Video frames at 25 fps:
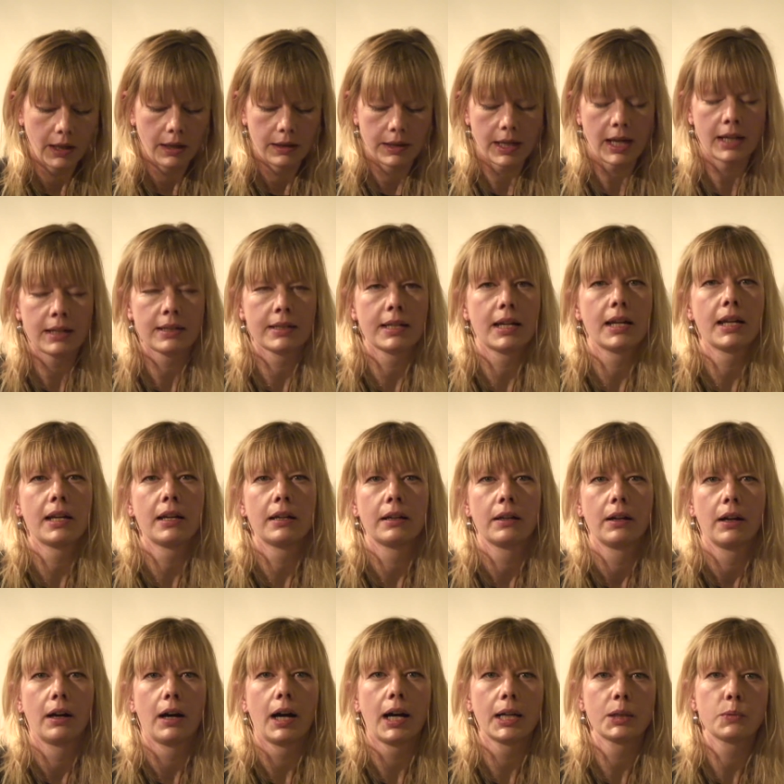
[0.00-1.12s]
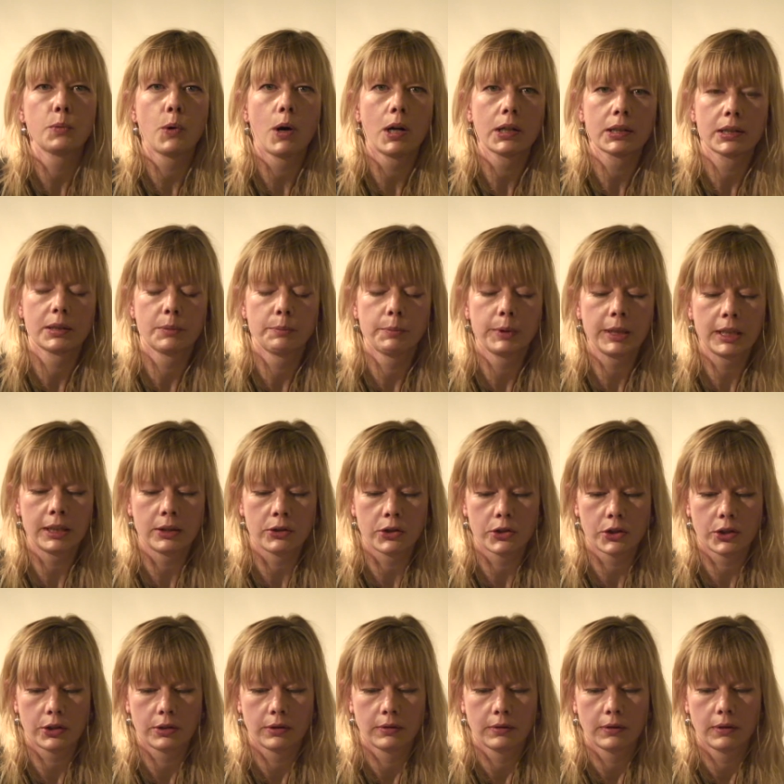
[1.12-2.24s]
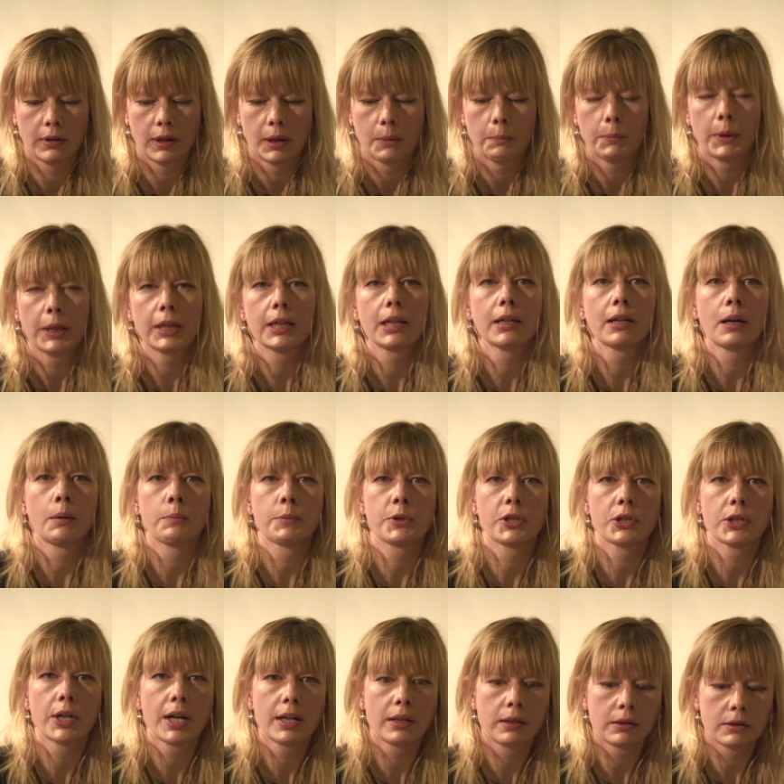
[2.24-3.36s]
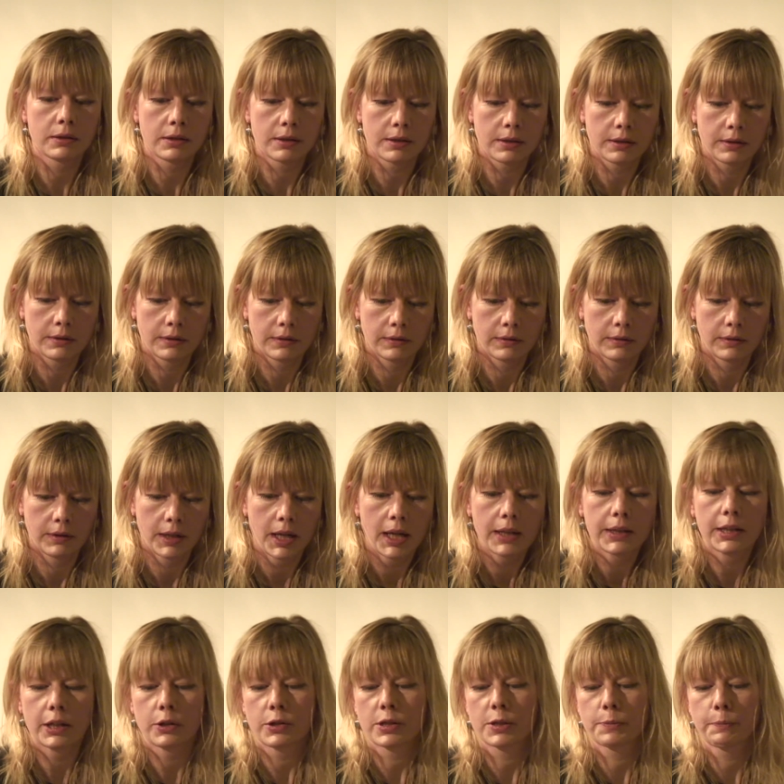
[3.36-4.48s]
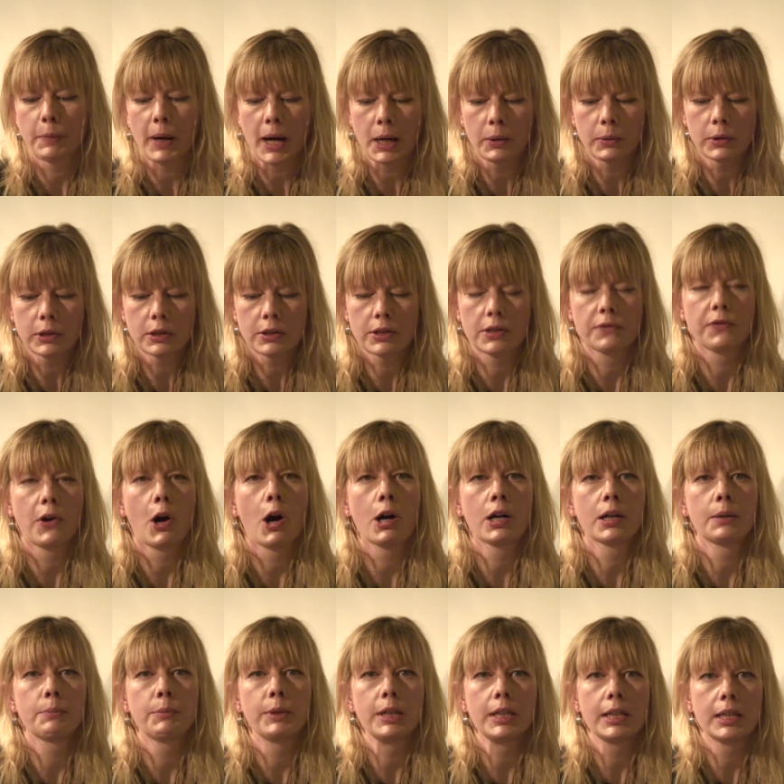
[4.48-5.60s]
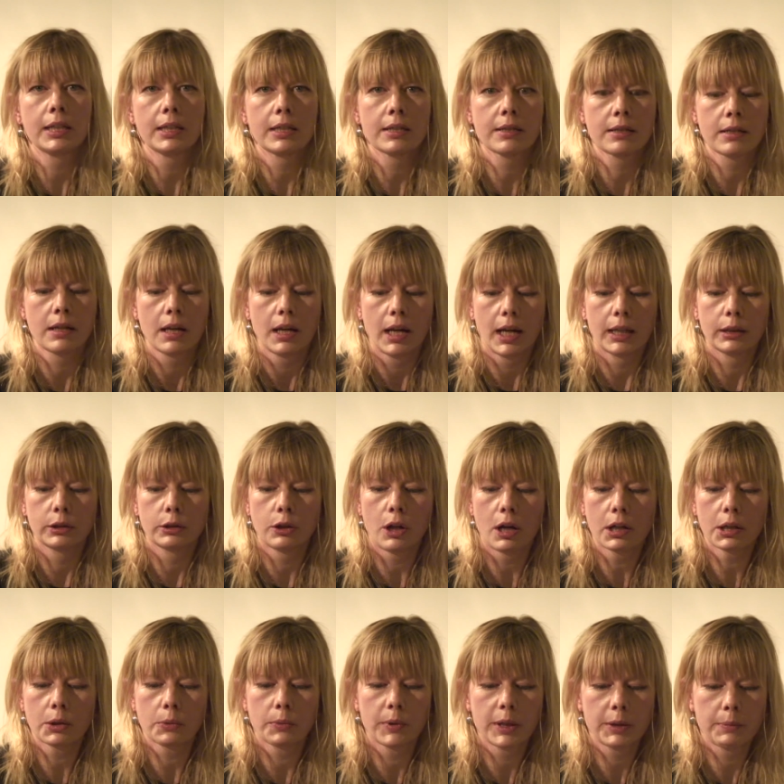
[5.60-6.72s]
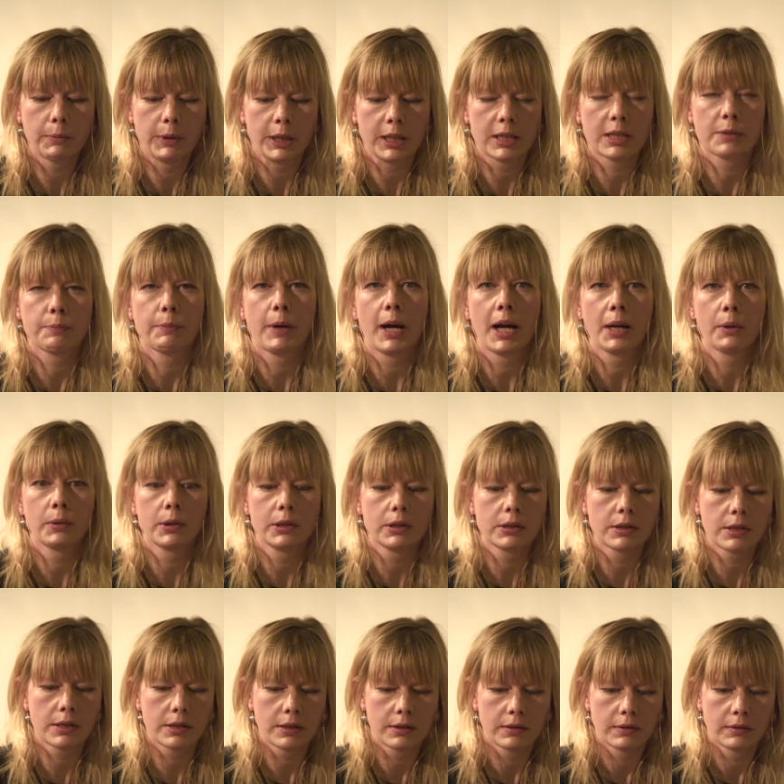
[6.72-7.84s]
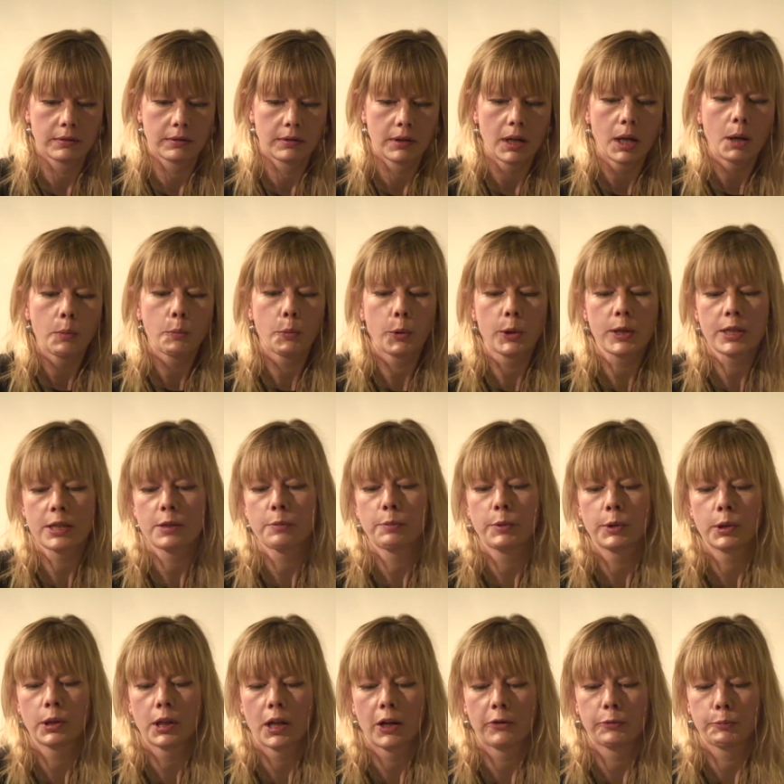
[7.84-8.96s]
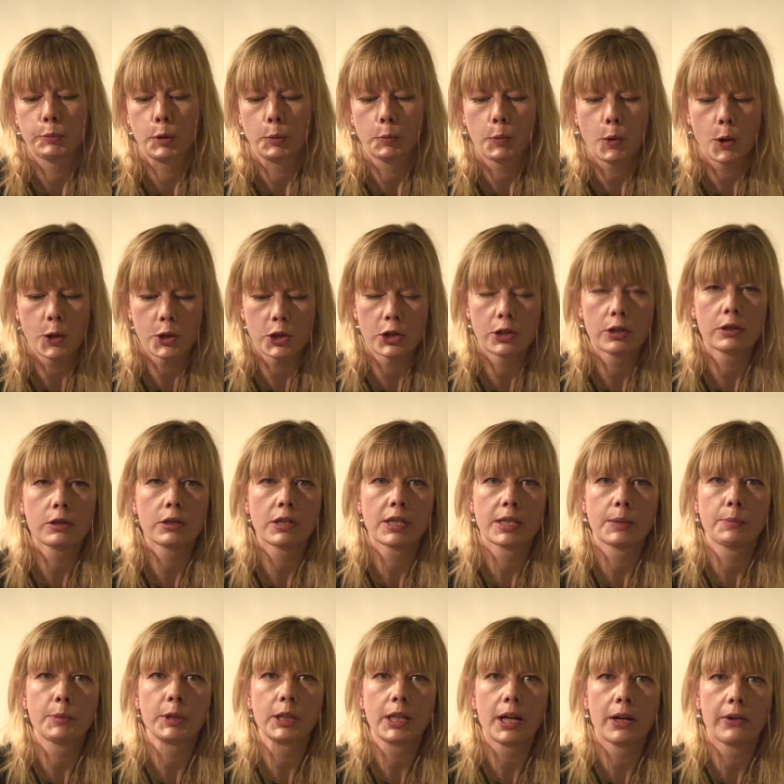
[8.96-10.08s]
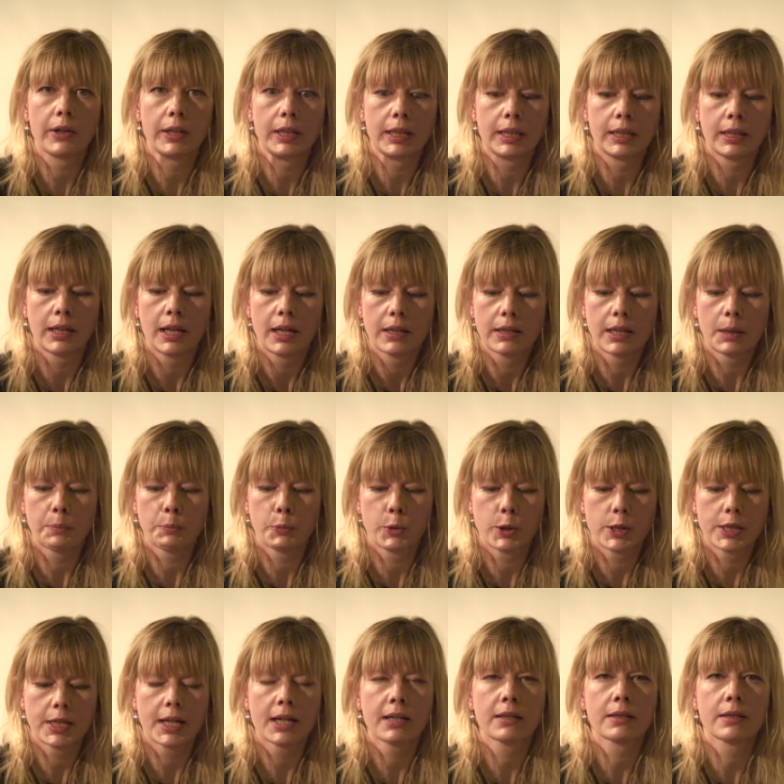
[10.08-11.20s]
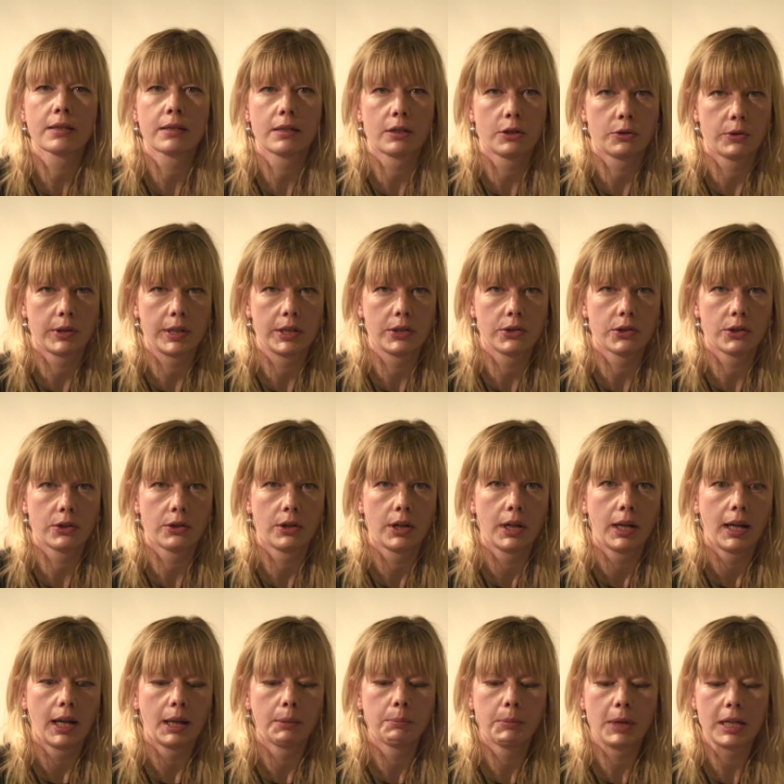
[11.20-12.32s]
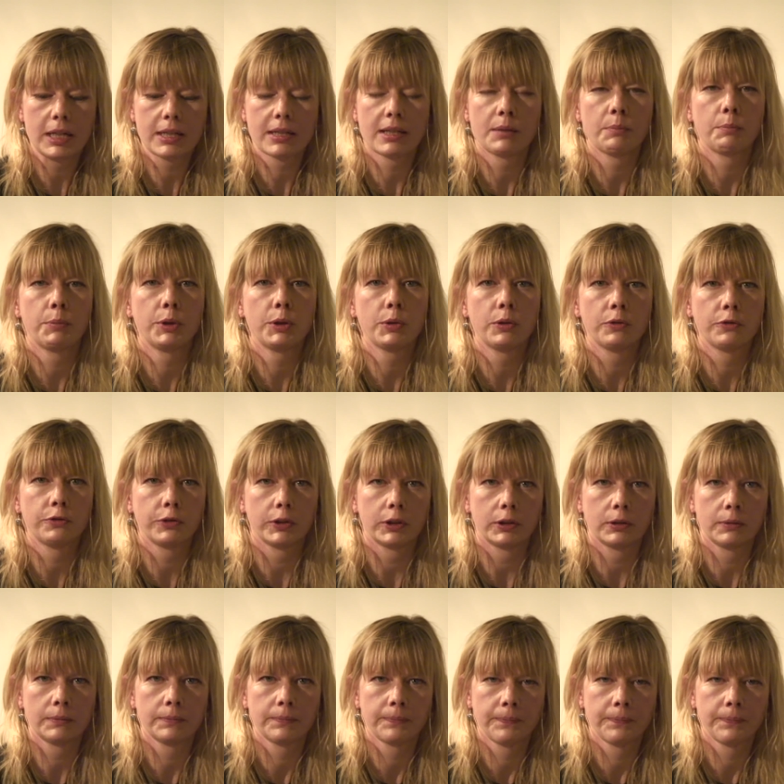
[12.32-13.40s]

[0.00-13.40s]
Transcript: That day, I'd walked the beach, picking up shells, their spirals of Archimedes and logarithmic spirals, principle of proportional similarity that protects the creature and makes it beautiful.